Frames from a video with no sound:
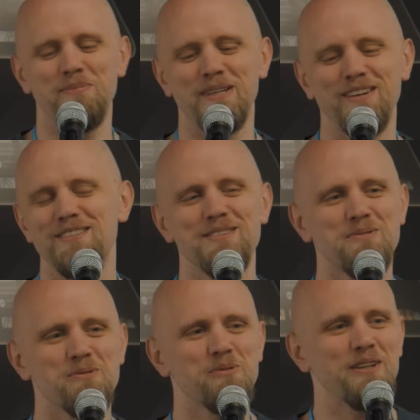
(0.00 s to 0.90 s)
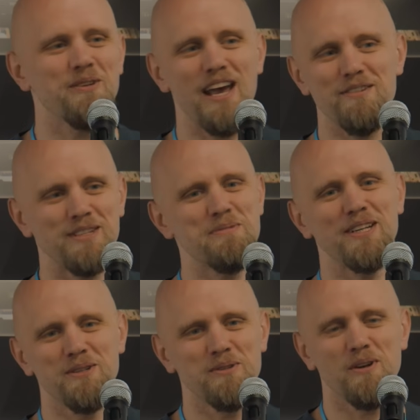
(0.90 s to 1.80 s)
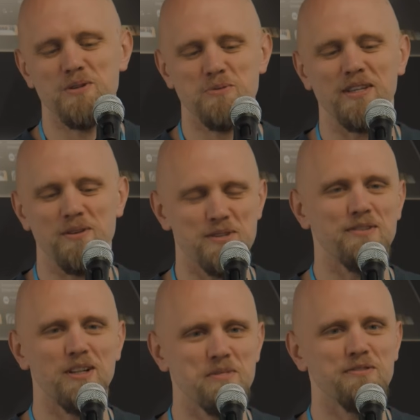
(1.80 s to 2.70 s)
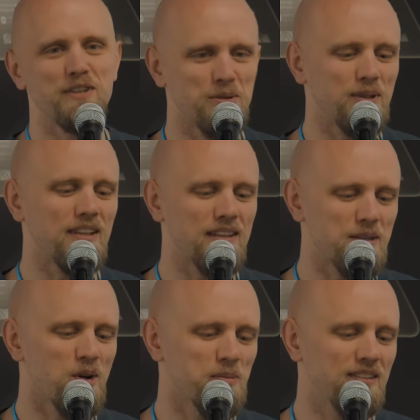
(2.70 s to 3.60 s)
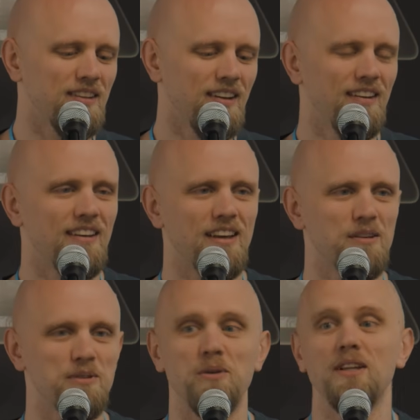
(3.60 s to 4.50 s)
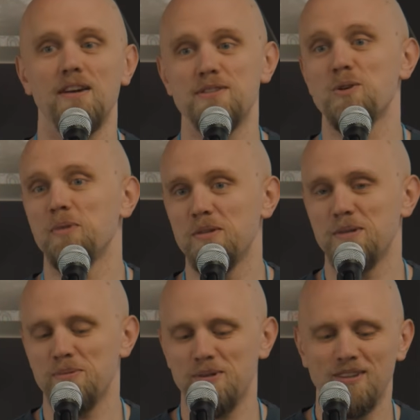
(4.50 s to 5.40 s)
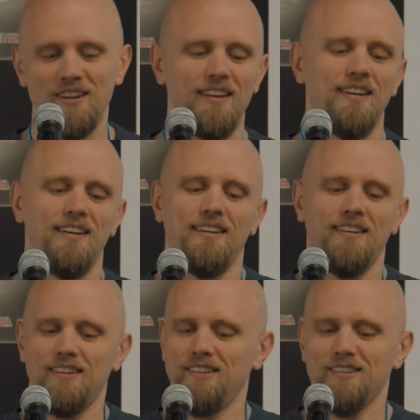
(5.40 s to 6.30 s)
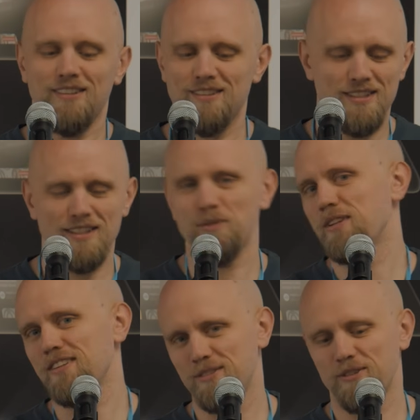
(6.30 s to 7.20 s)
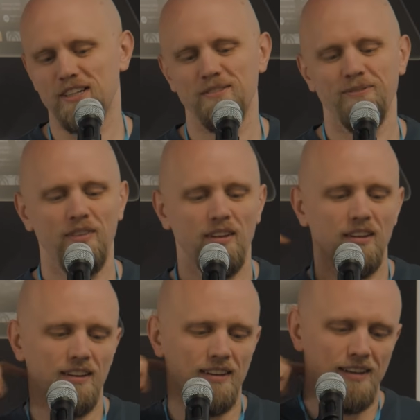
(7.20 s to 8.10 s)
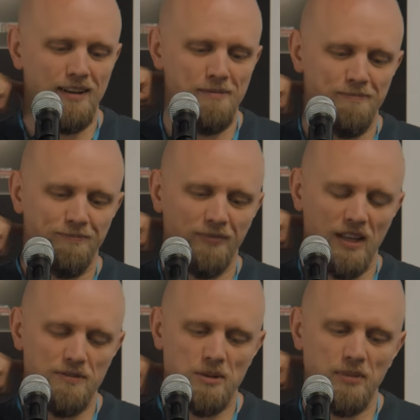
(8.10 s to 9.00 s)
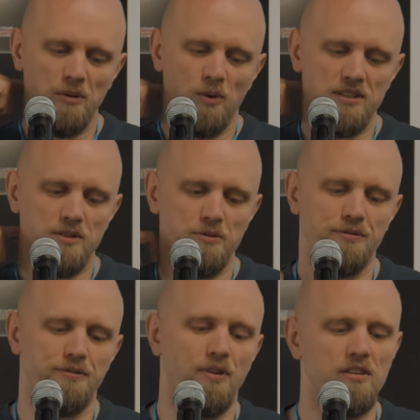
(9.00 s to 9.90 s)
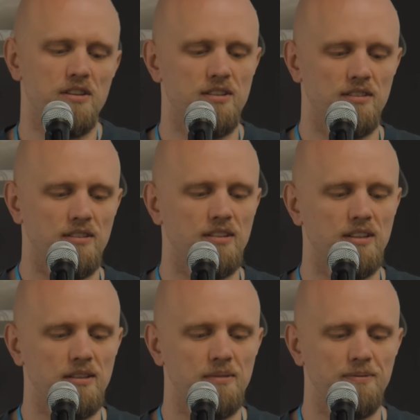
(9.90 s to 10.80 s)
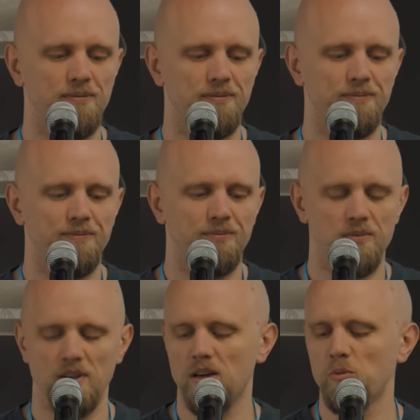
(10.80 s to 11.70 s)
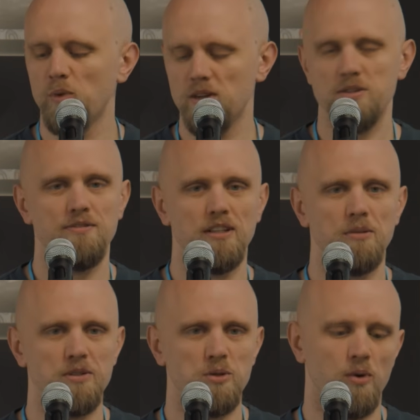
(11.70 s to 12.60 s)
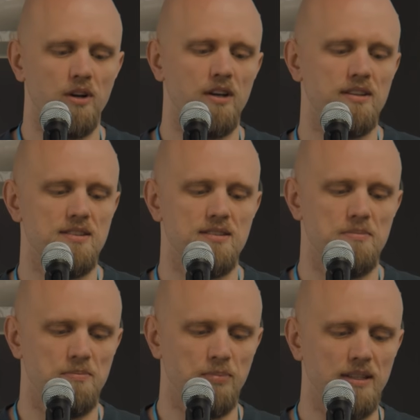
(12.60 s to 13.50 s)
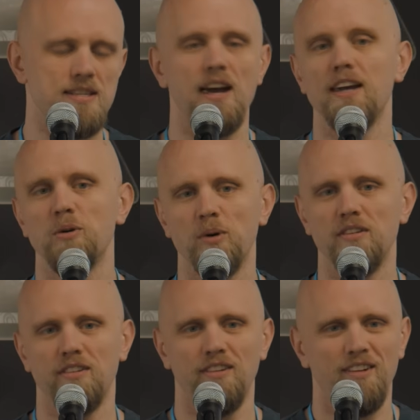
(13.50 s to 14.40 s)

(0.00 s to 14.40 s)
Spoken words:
Because we don't have anybody who knows Windows development very well at the moment, and we only have so many people deal with it, right? If somebody wants to fund a Windows developer to work on this, please hire one.